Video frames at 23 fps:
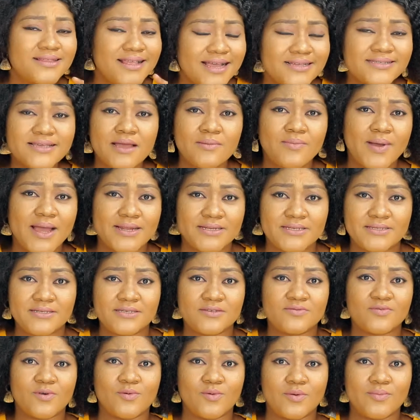That's how bad it
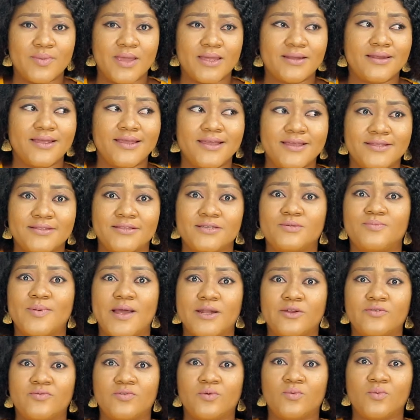is for women in this
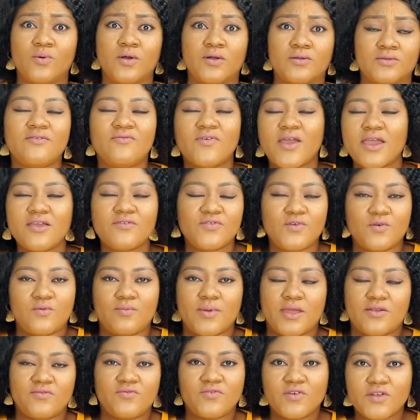part of the world. Very few
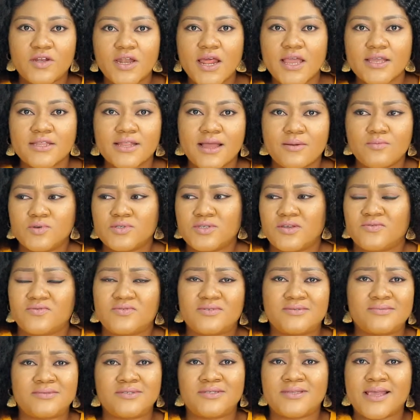men feel like that. Most of
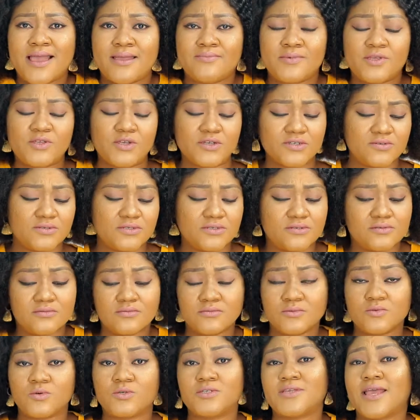the time they just feel,
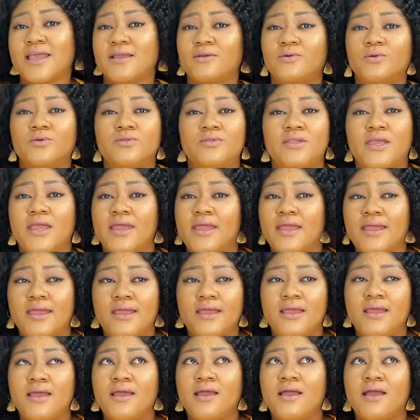once I go there
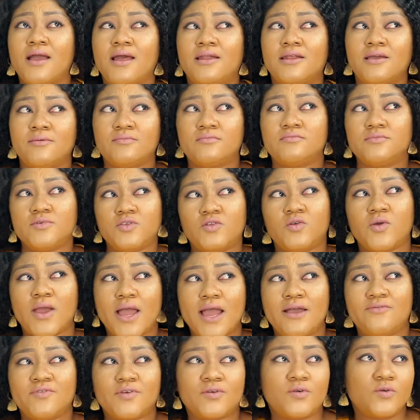and I'm, you know, I
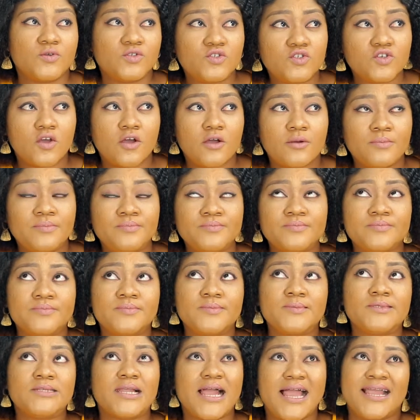have a good job,
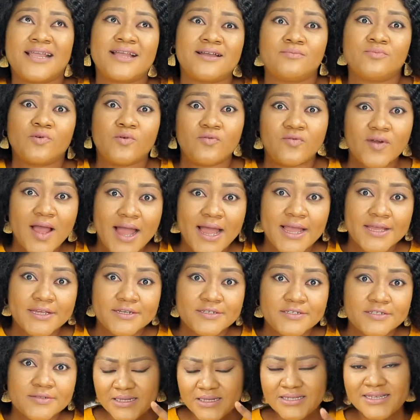I can
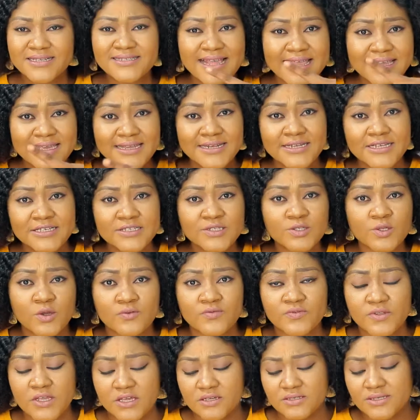provide. There's like a list of
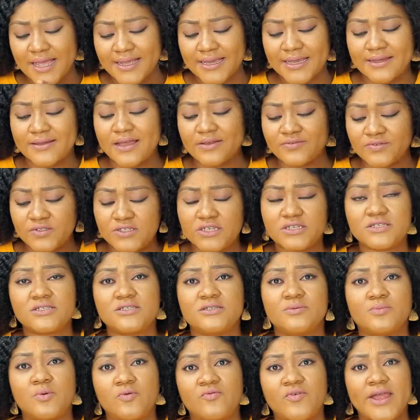things. I've ticked
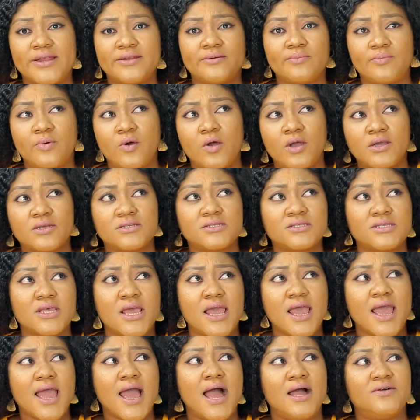the provider box.
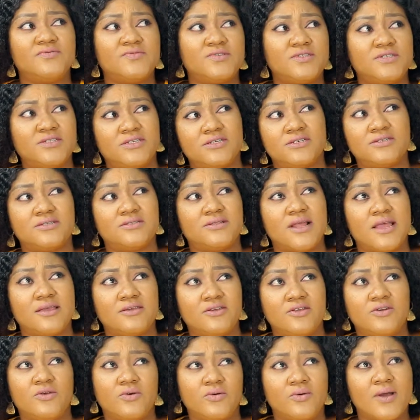I've ticked, like,
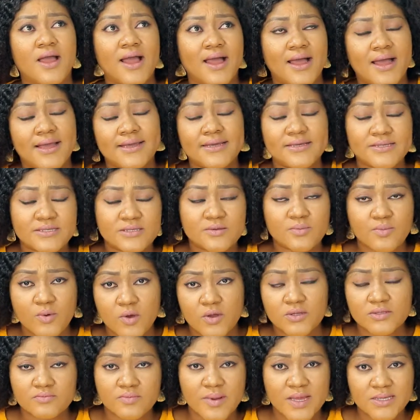you know, I can
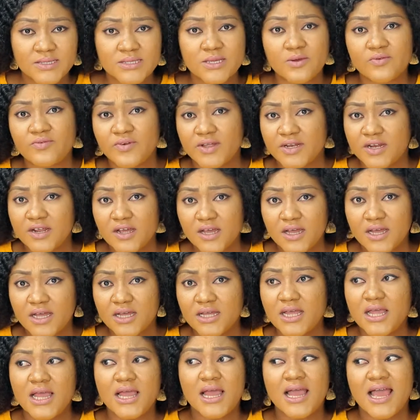support myself and her.
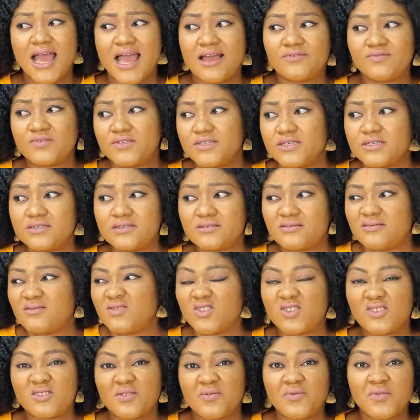I've ticked
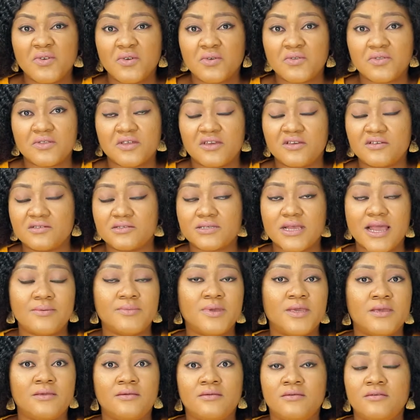just a few things. I
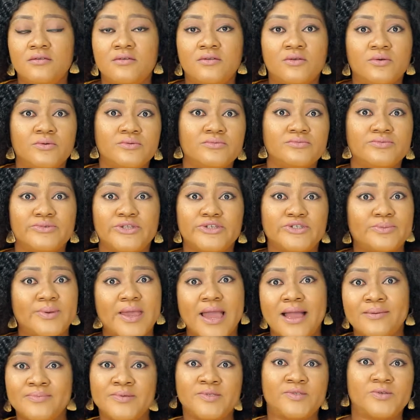mean, you know, they should be
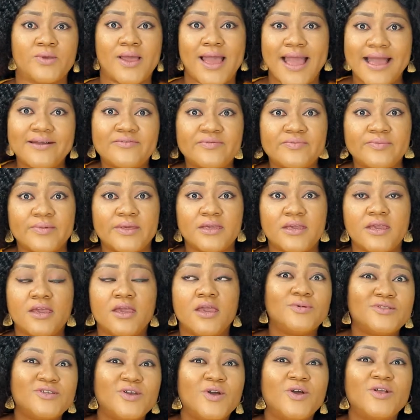happy to have me.
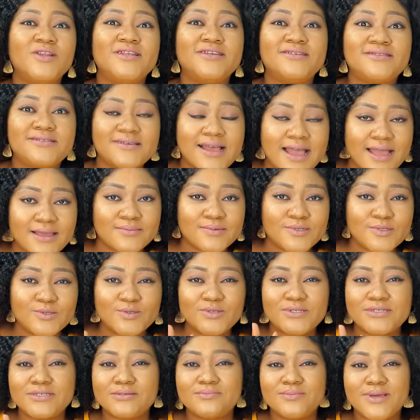The only time you
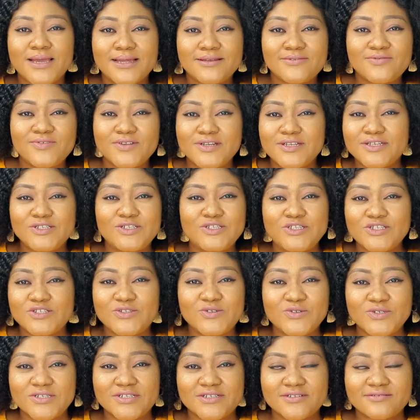see men feeling
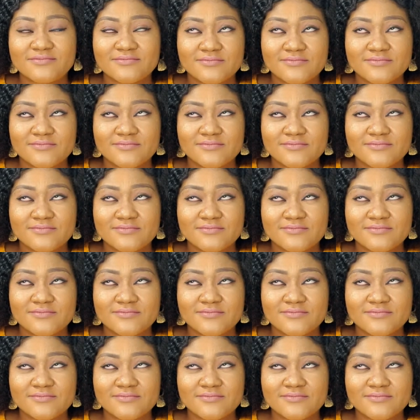jittery,